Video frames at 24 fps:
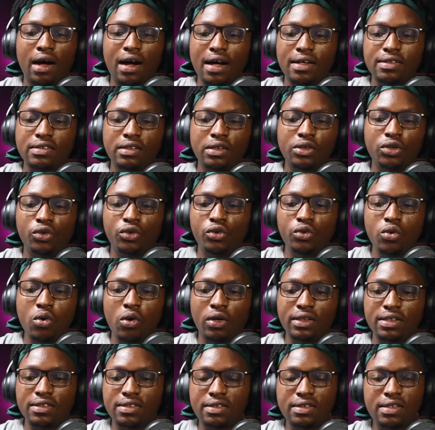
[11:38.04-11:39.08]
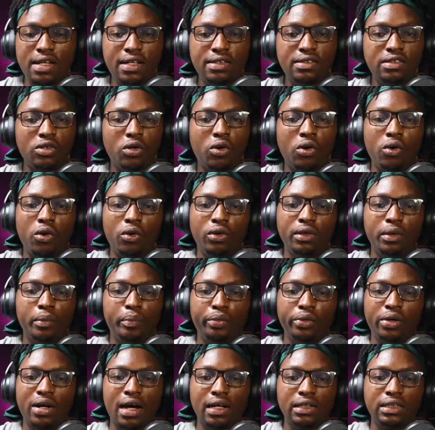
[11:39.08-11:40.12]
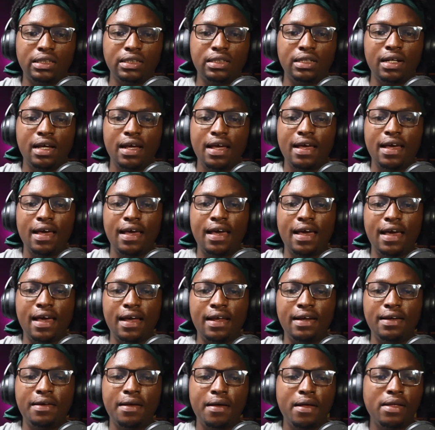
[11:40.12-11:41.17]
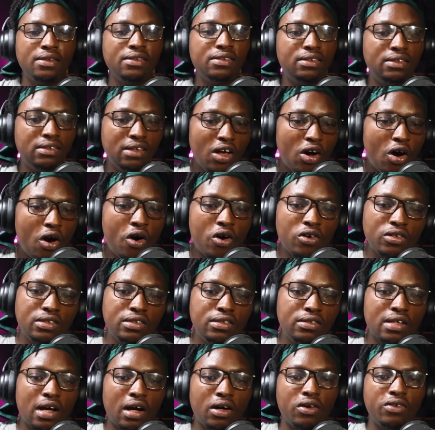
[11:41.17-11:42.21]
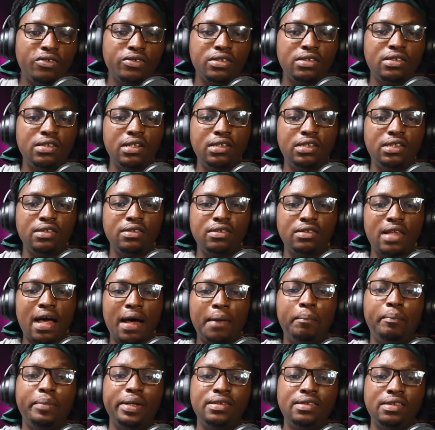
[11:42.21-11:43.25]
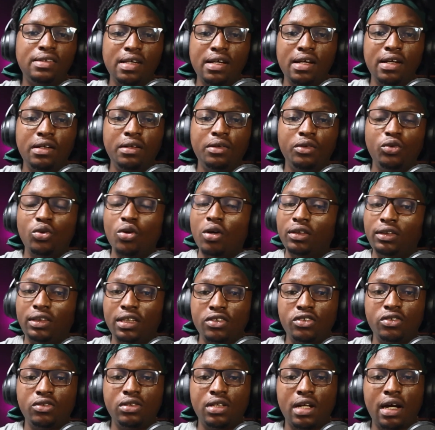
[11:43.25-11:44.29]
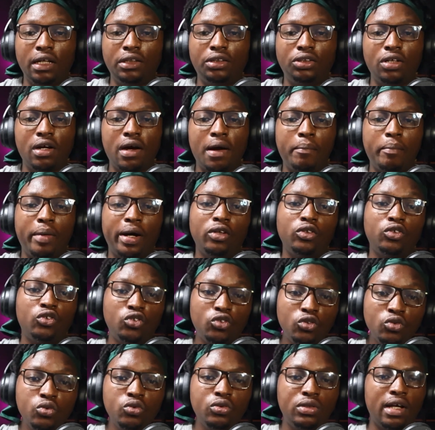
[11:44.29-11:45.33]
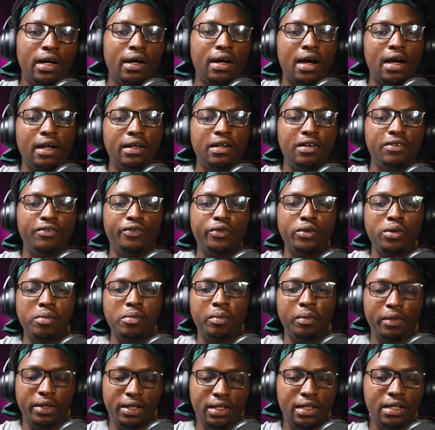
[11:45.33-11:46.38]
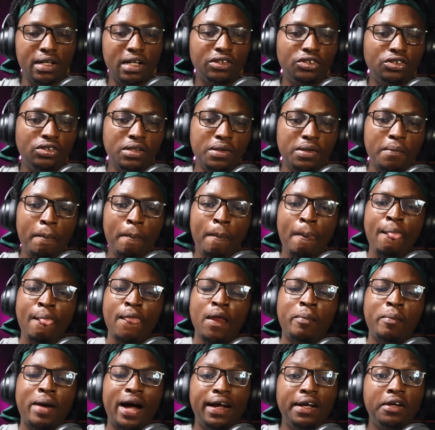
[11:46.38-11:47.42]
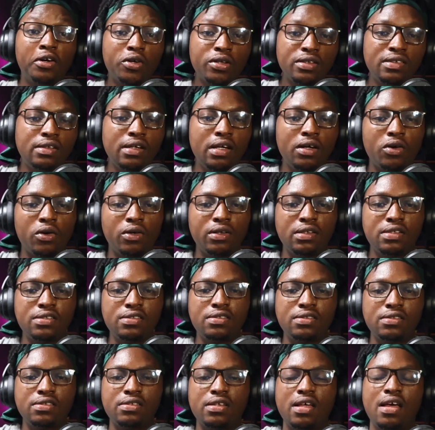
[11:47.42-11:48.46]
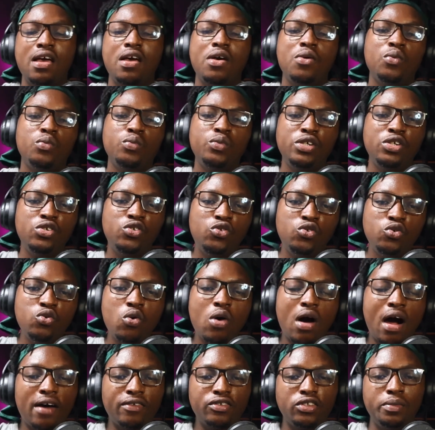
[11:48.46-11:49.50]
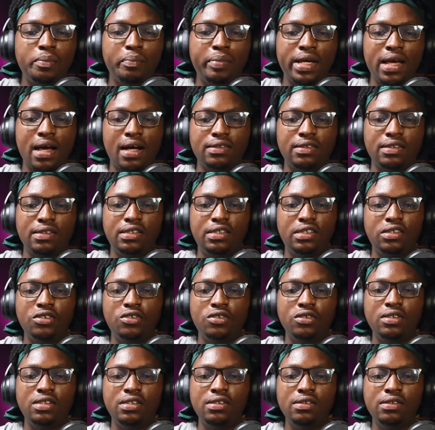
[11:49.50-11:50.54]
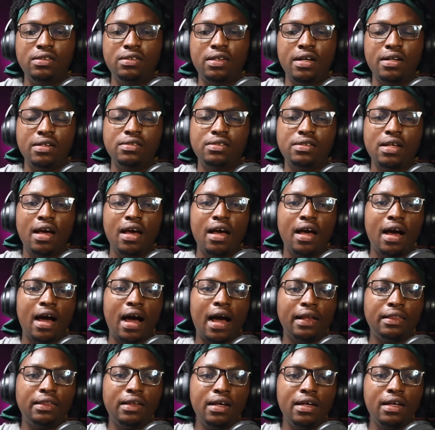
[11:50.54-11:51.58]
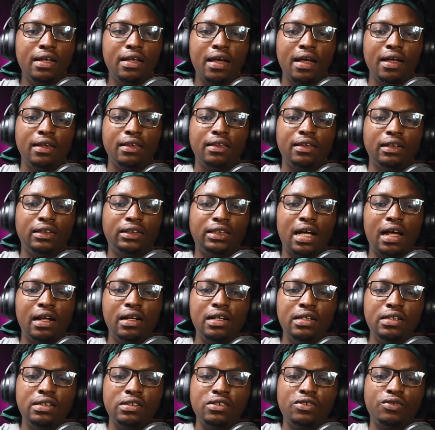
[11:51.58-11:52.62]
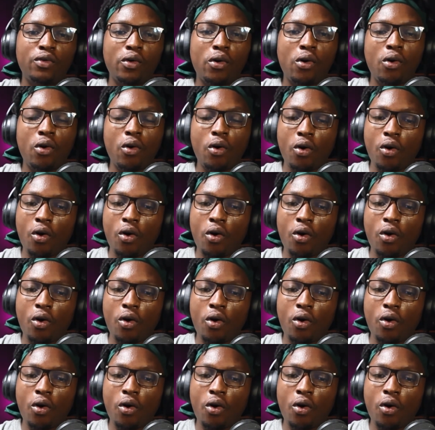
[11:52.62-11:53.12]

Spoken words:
cast and crew on the set or on the production. And all these are conversations that pertain not just to Nigeria, but to the Ghanaian film industry. My hot take on this is we do have to pay attention to these things. I think the challenge is for